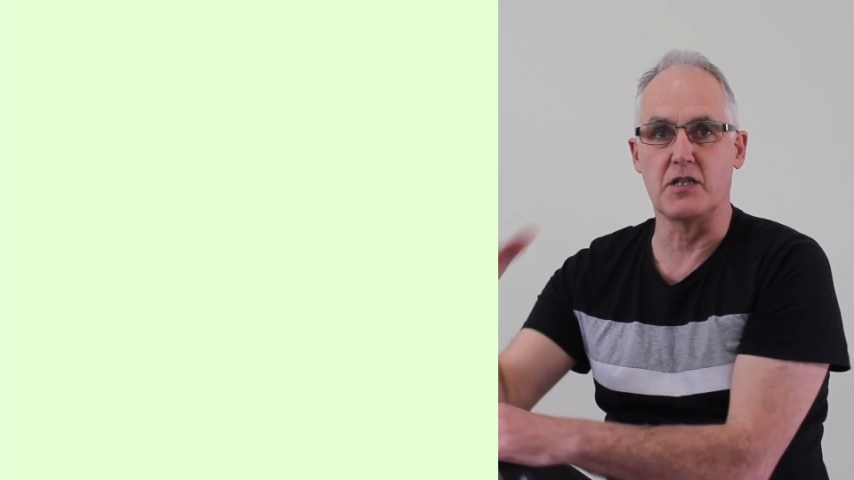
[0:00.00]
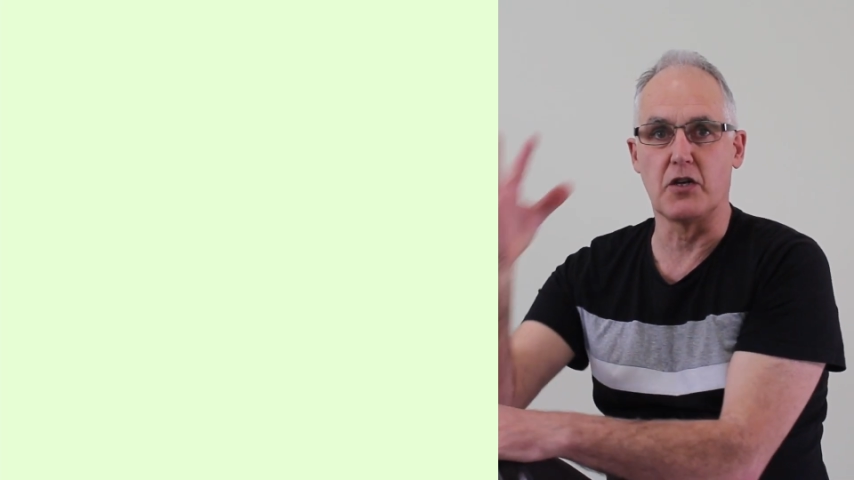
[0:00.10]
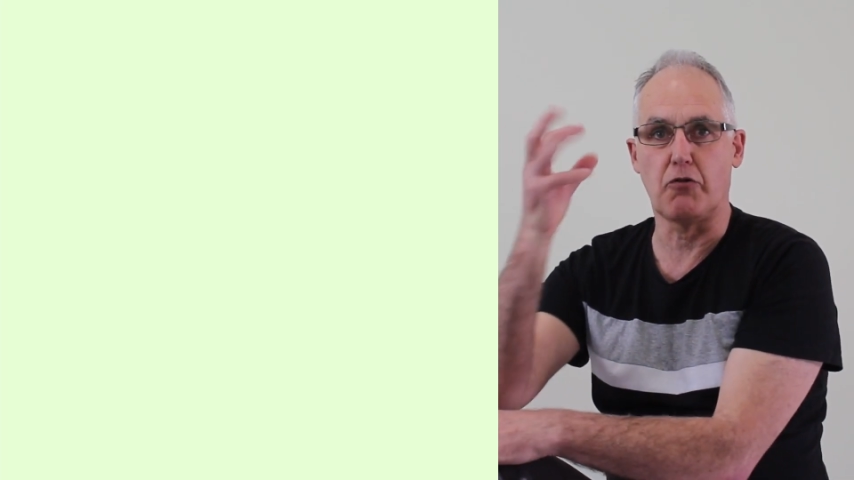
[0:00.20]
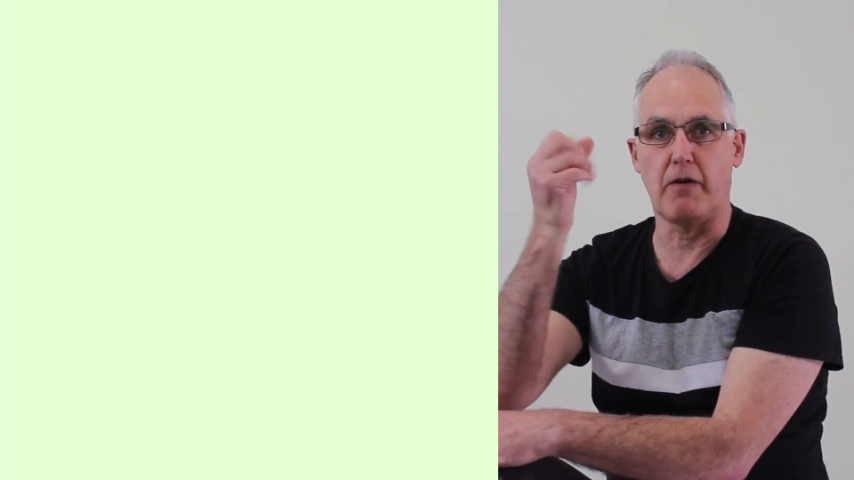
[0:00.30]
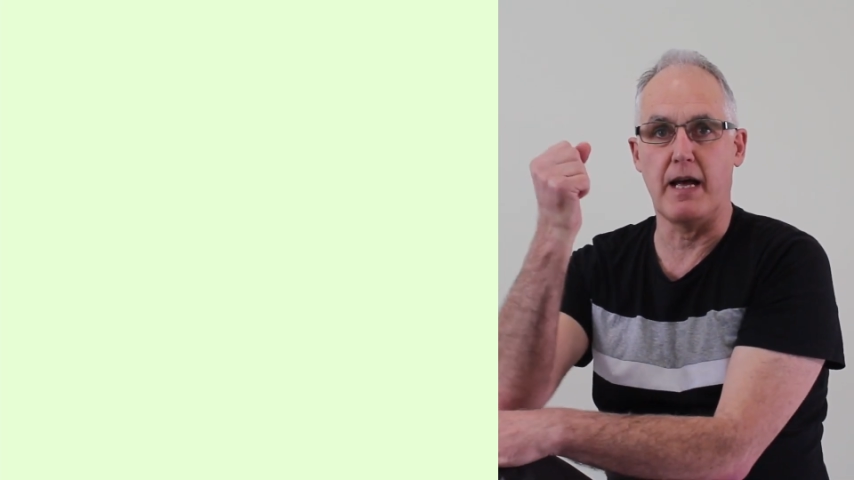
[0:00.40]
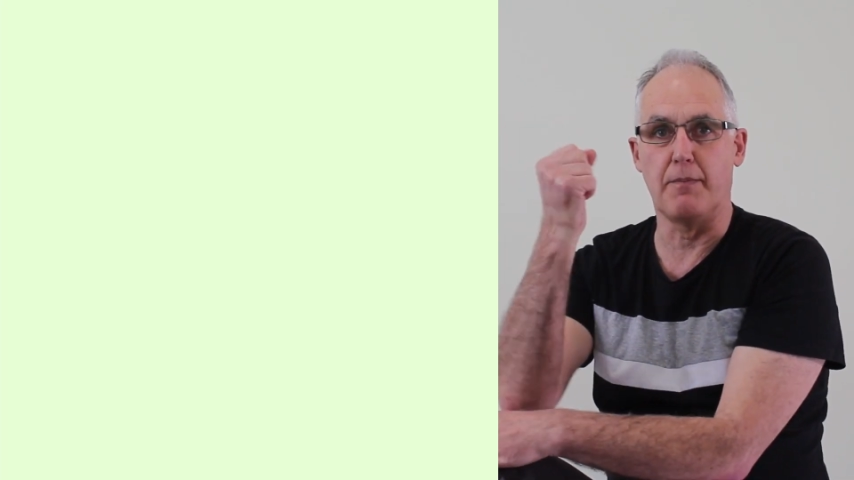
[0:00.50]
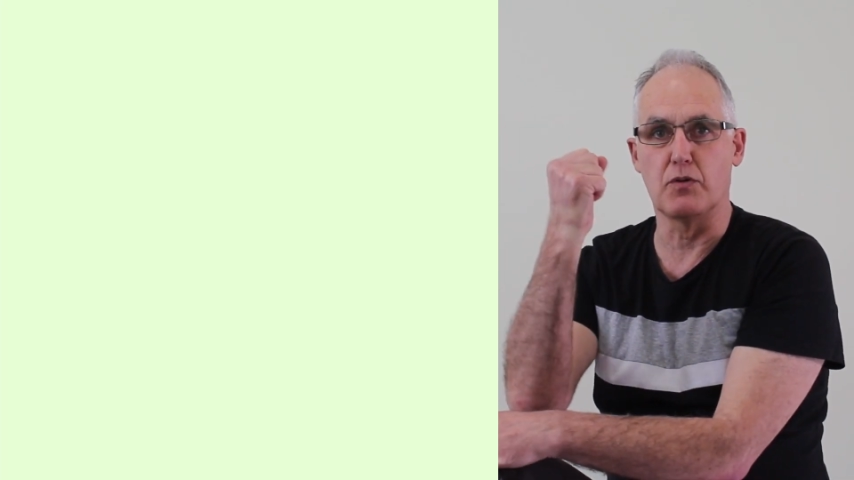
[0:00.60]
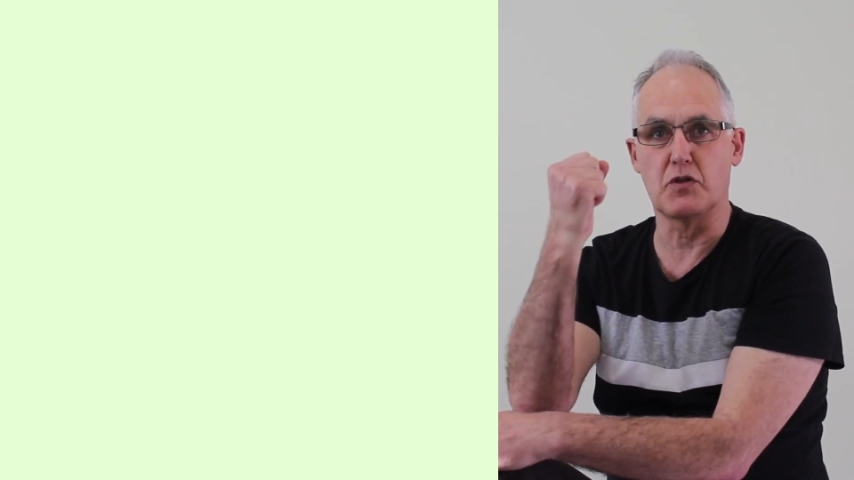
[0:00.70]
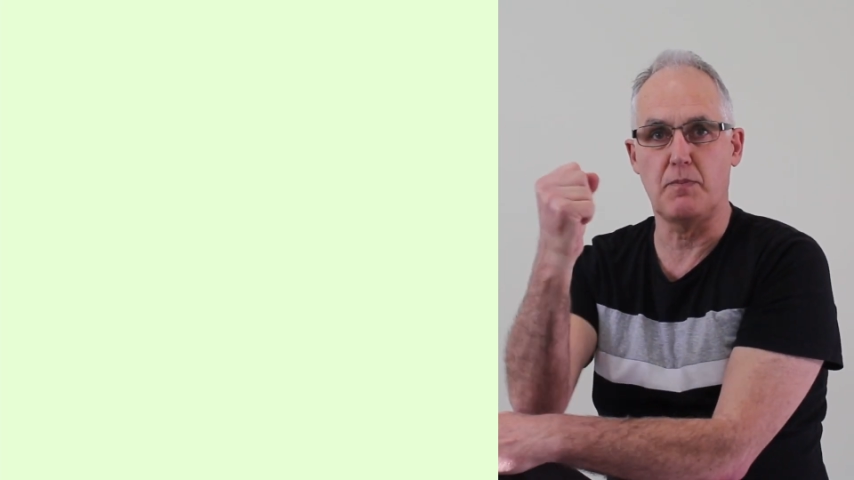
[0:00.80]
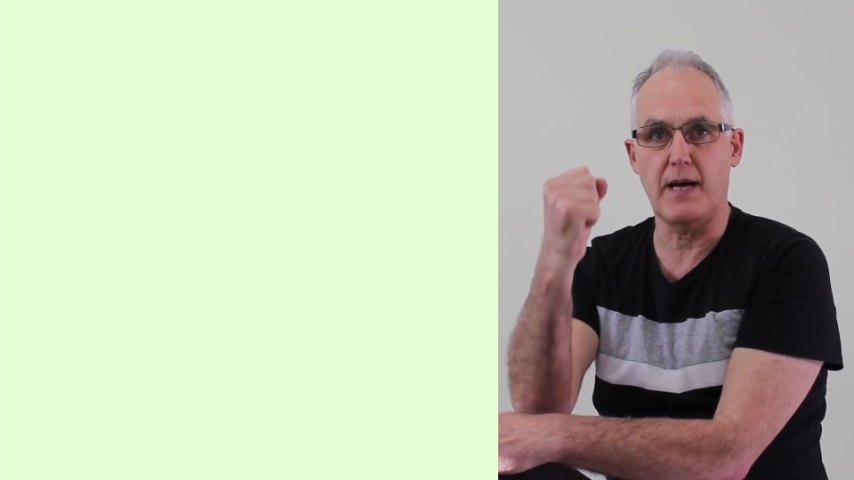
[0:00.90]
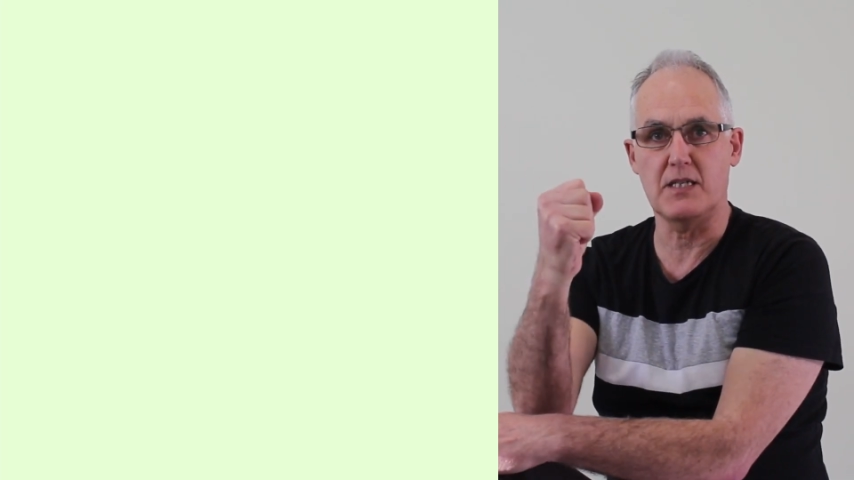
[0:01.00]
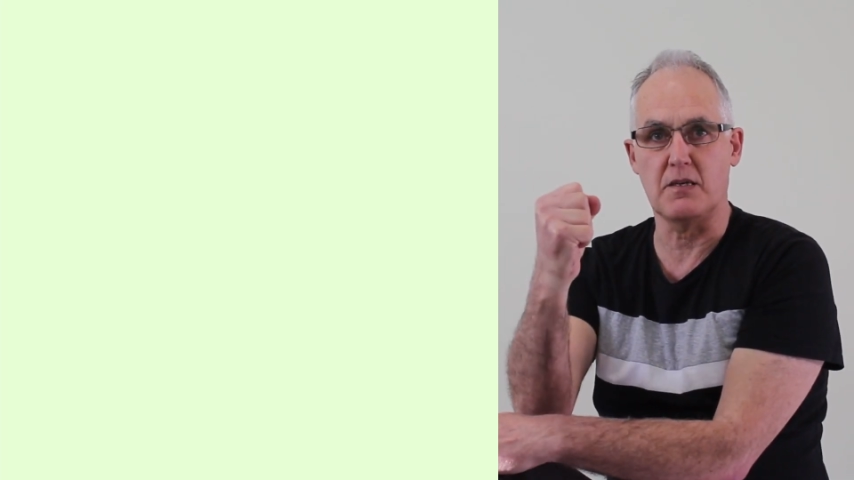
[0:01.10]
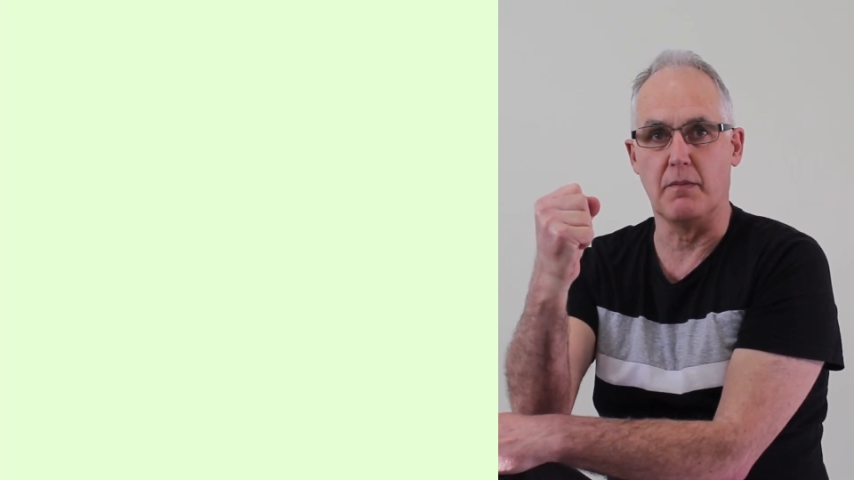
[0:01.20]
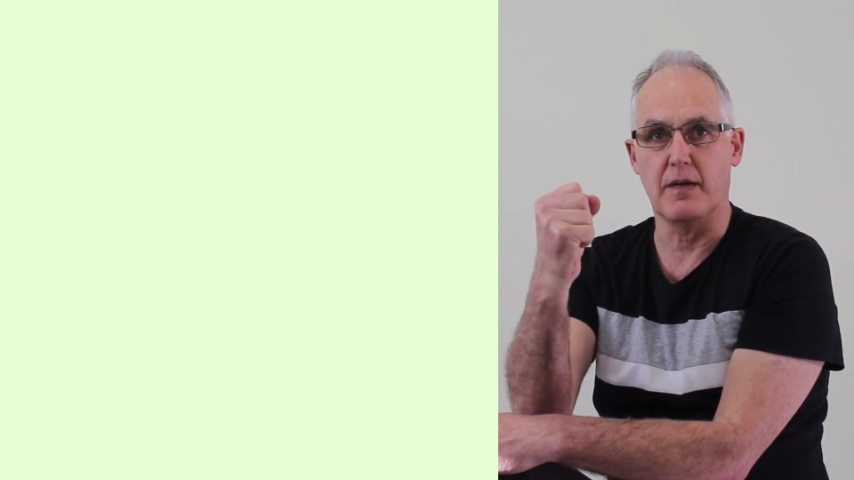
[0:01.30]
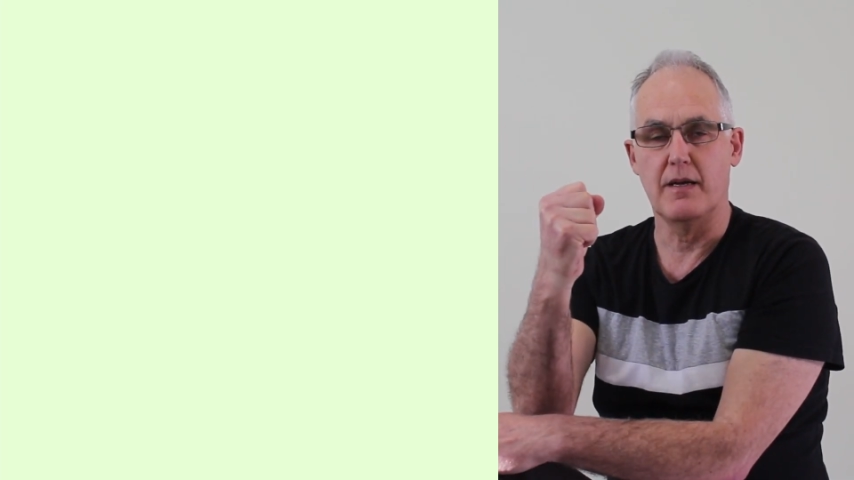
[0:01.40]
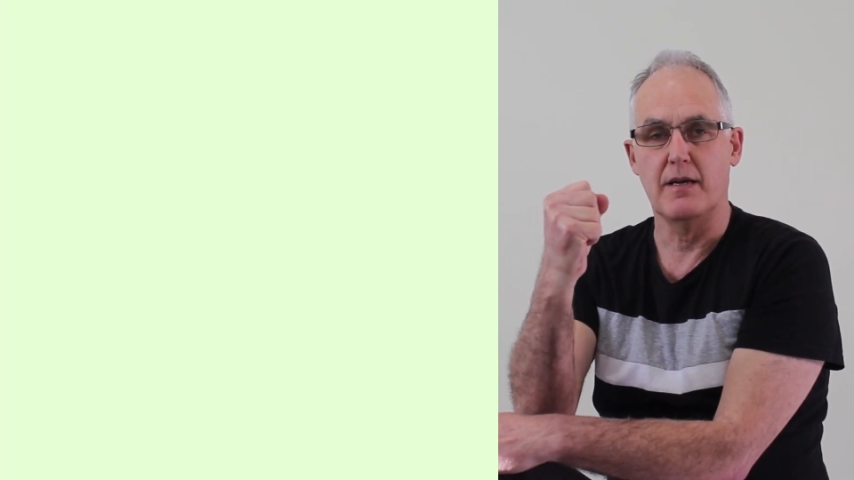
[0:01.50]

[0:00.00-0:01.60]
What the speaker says: into cramp or spasm,